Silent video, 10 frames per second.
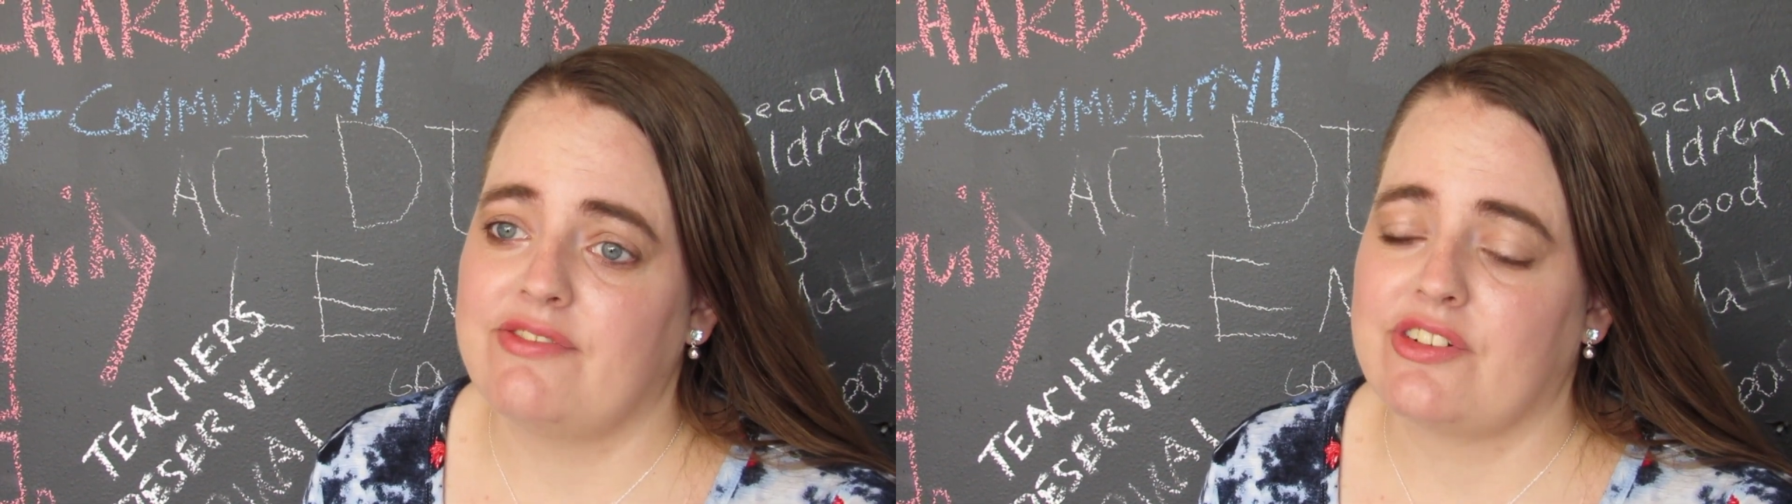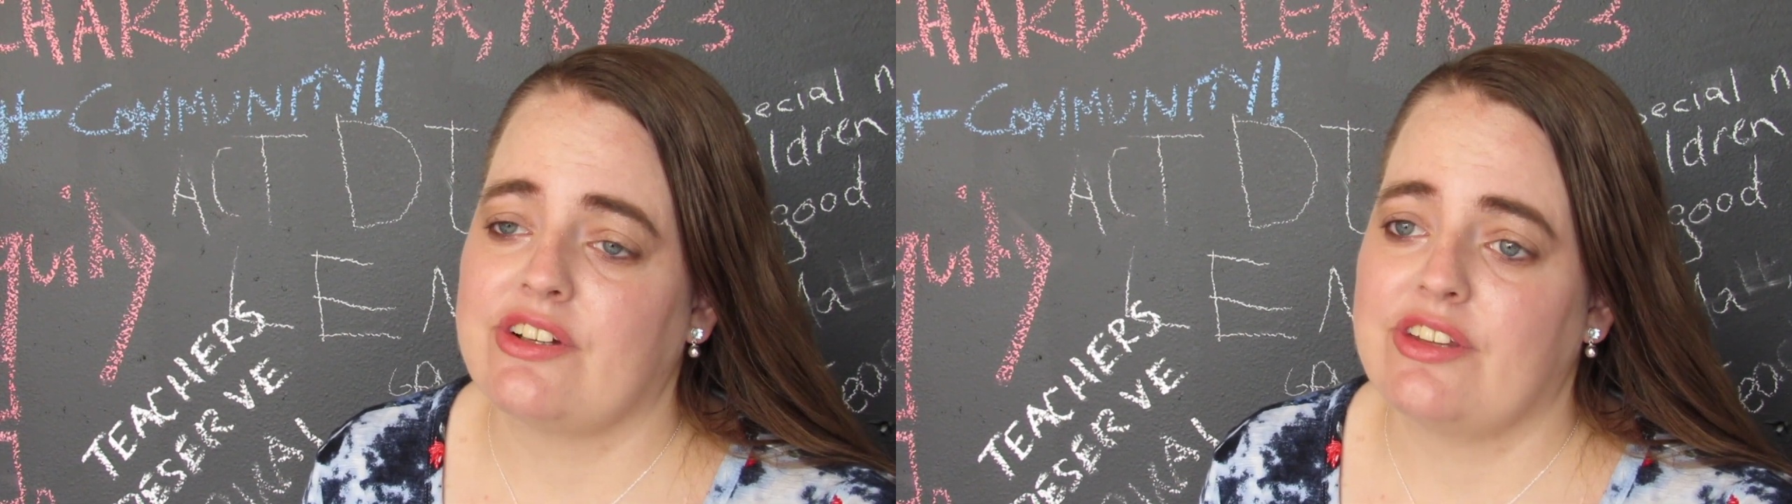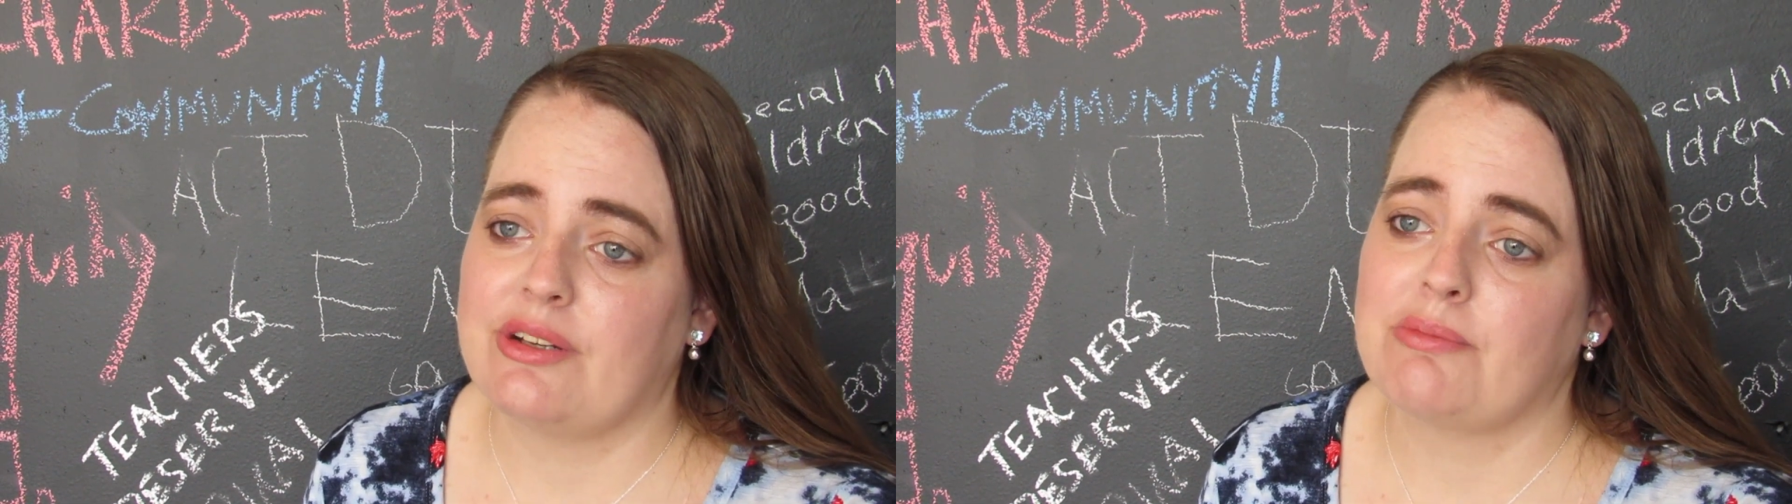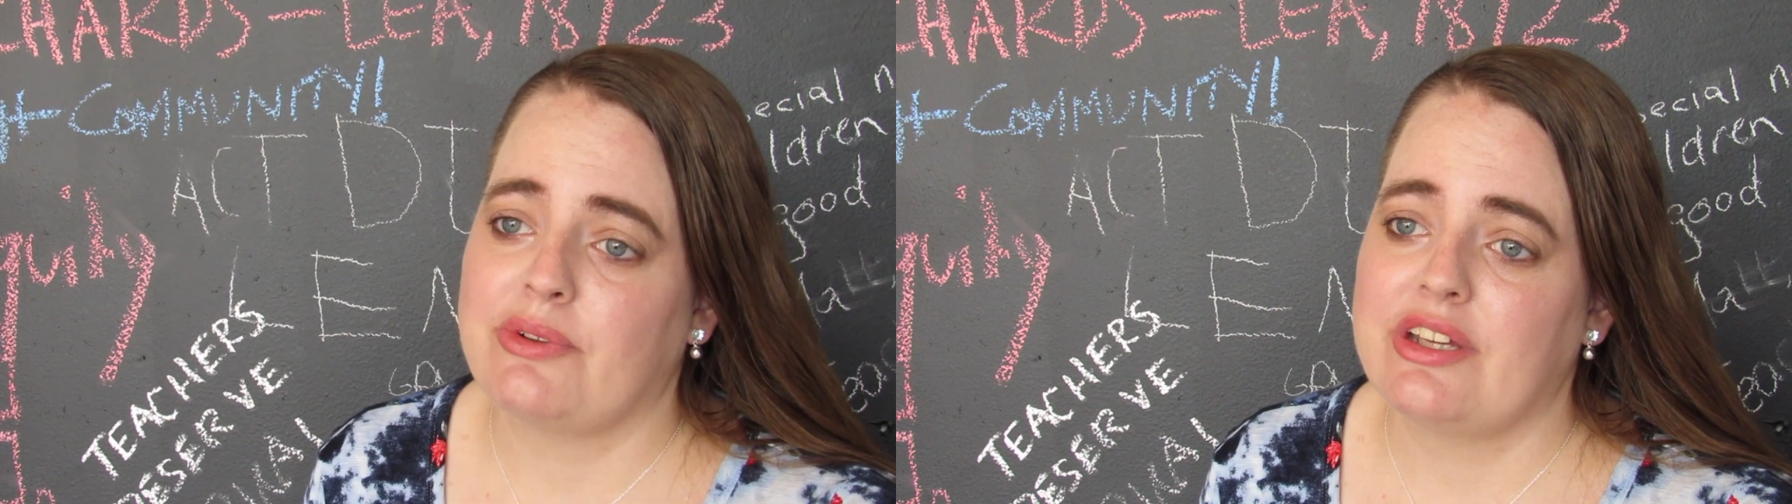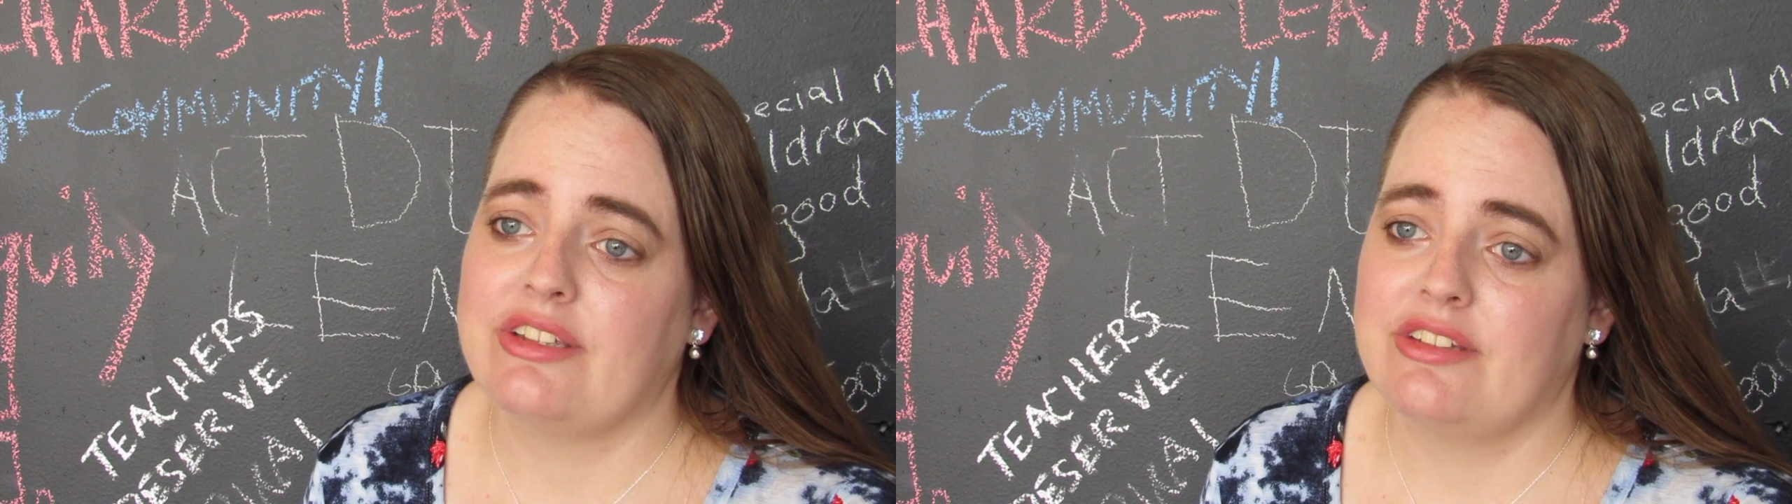for their
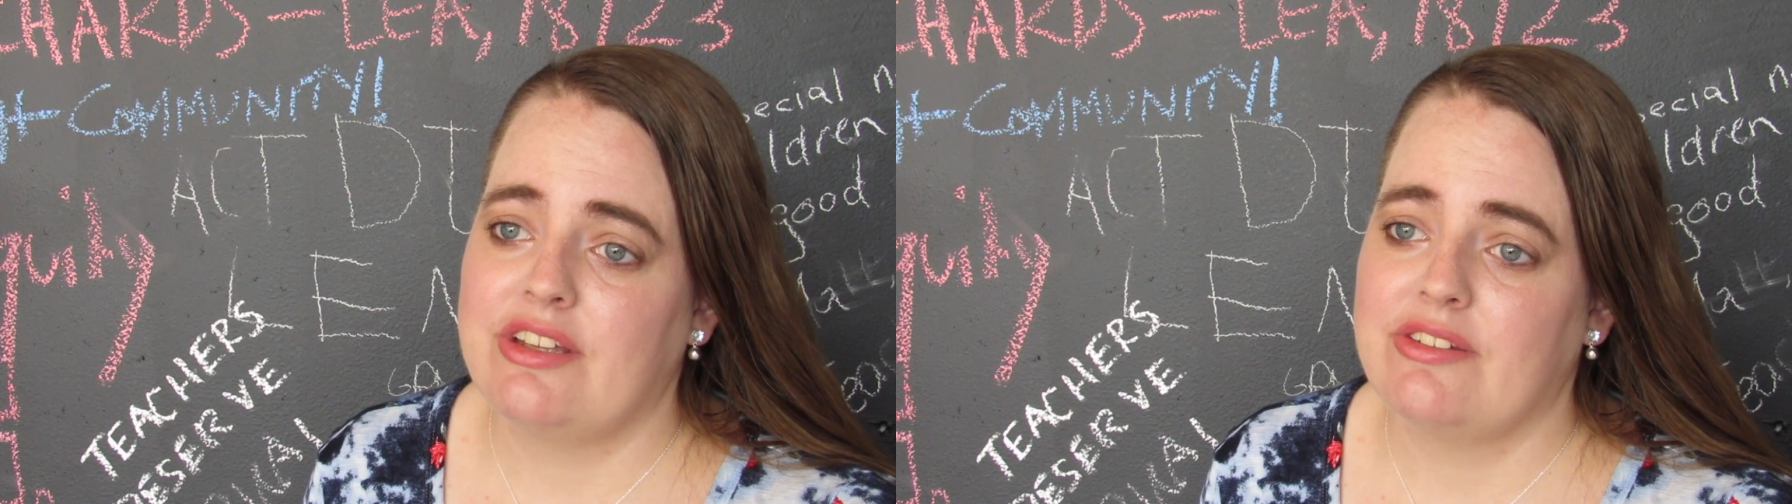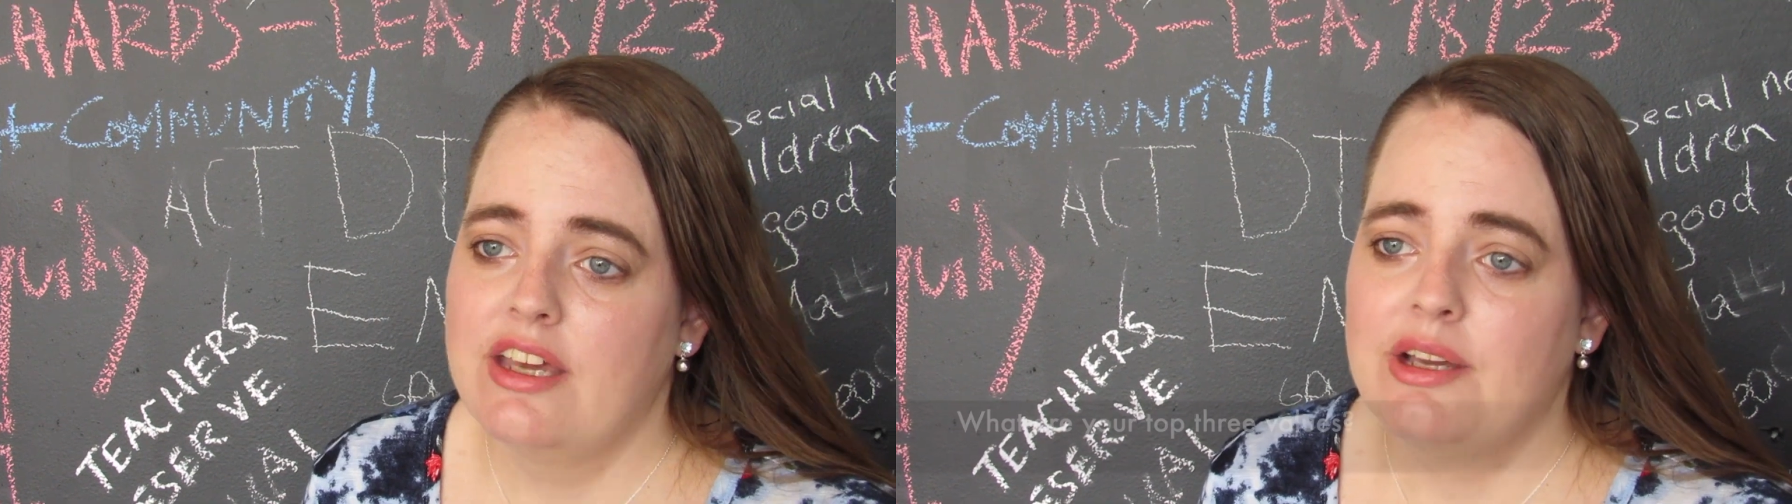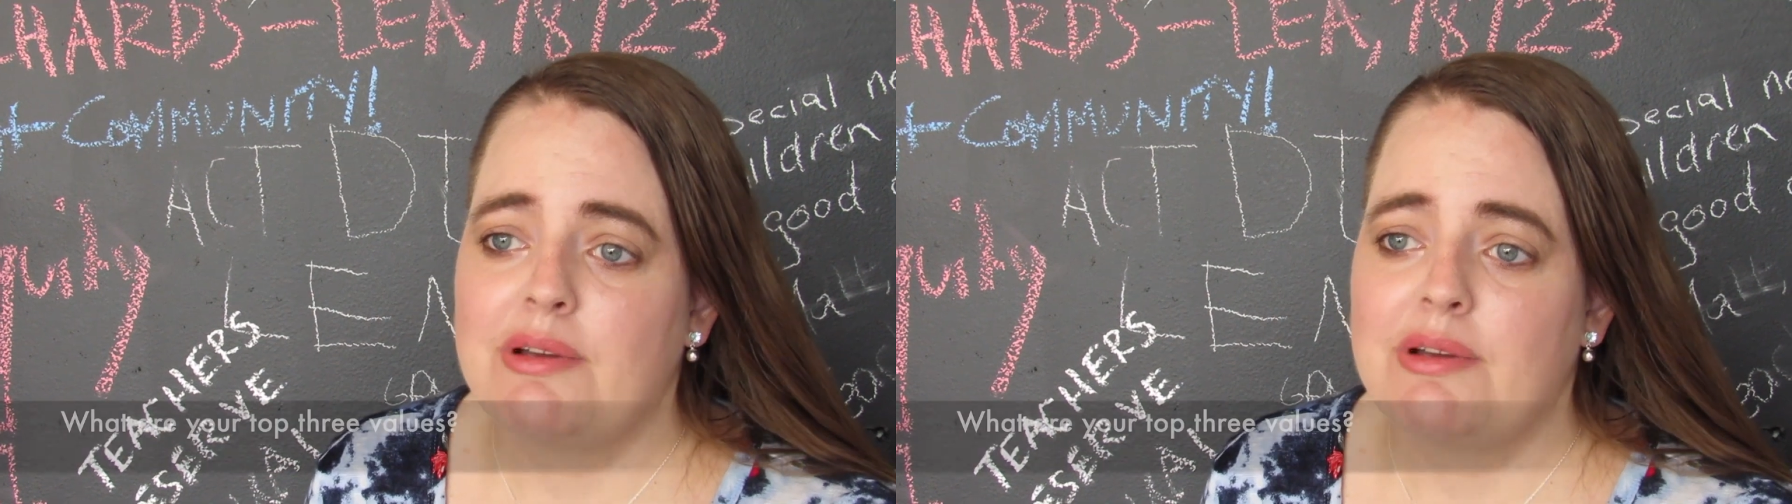employees to use.